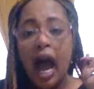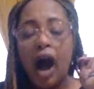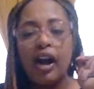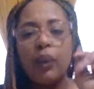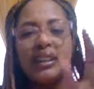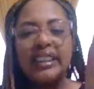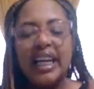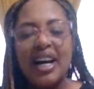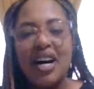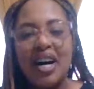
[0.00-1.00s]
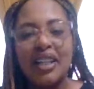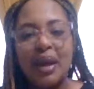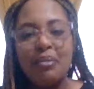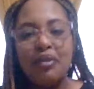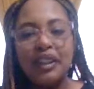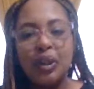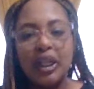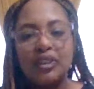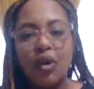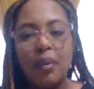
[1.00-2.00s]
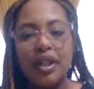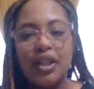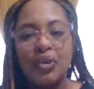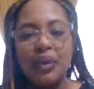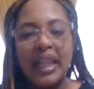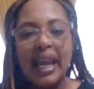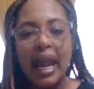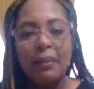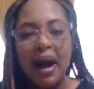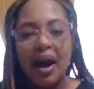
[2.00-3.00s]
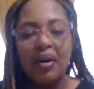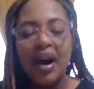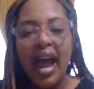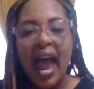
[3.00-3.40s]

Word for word: okay, what's that uh that movie Transformer, the new one that came out?